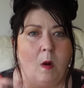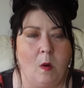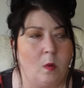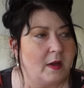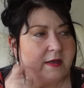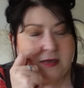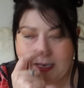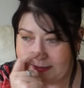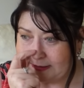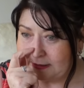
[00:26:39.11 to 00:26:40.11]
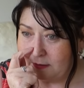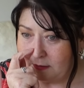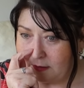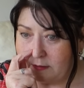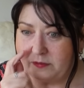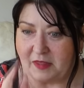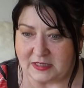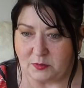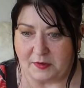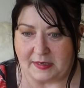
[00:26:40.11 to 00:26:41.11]
Oh, yes,
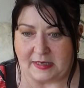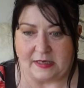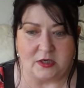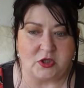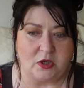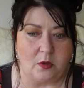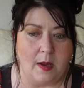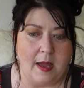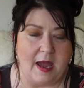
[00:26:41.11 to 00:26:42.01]
that's what I need to do.